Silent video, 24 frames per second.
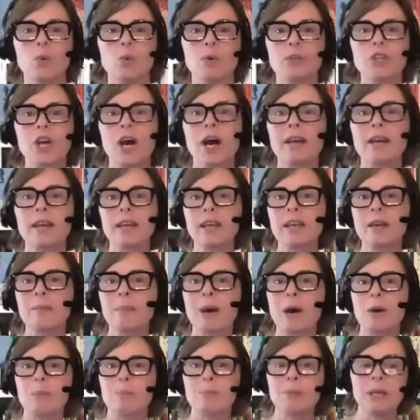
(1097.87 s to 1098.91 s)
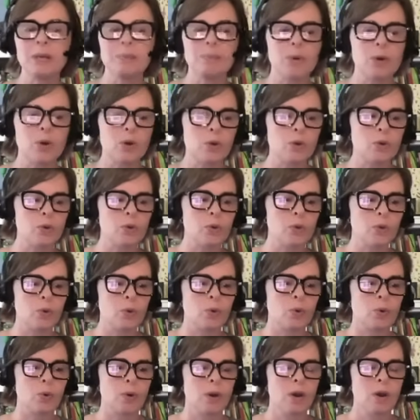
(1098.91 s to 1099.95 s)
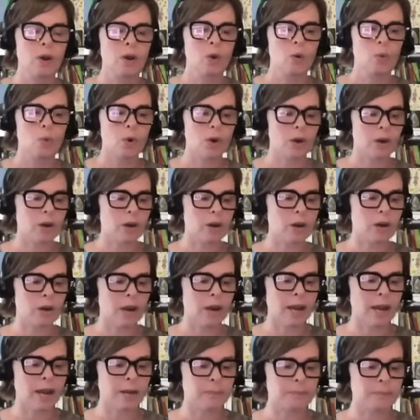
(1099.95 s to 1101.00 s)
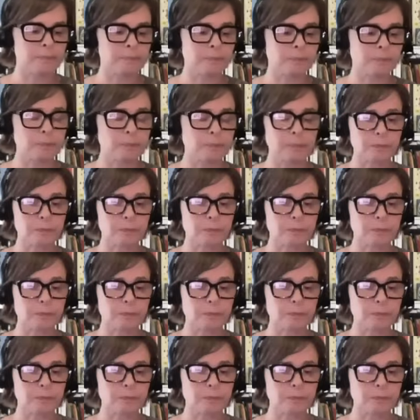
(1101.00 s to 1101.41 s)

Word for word: We're talking about people who were um,